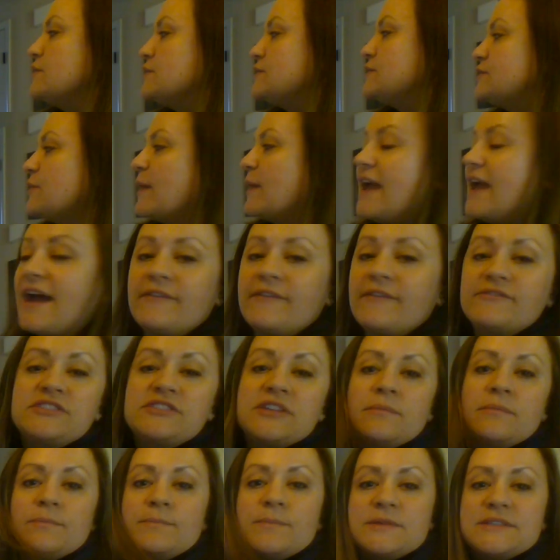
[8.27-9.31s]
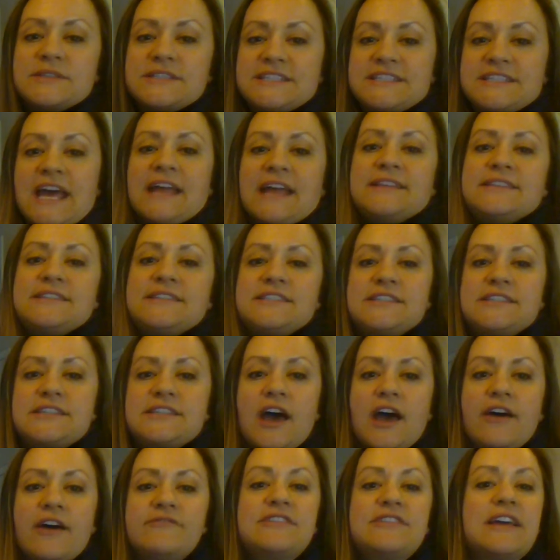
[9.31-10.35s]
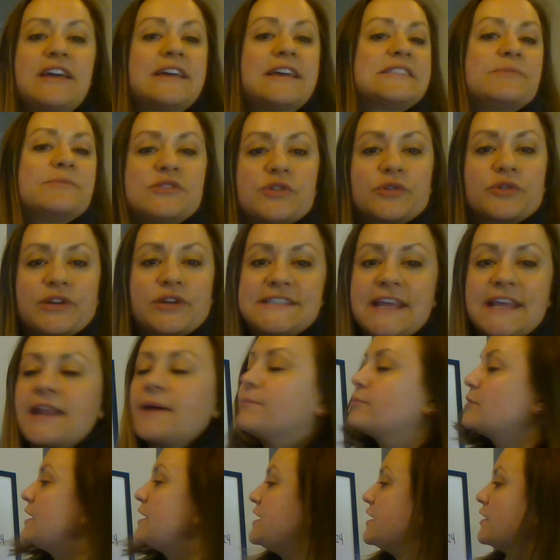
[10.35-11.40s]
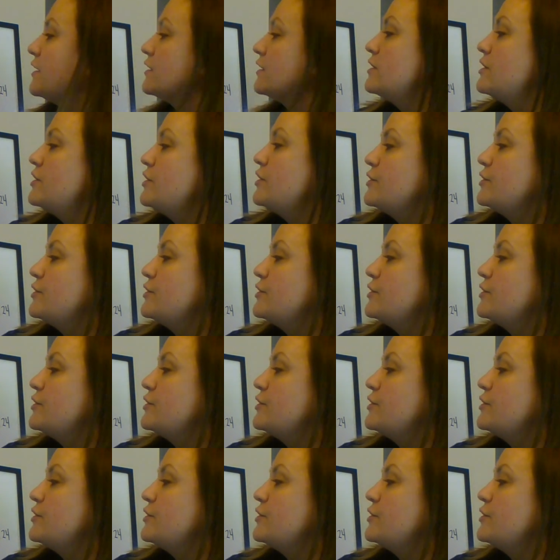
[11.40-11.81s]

So I have some sets of decimals already set up right here.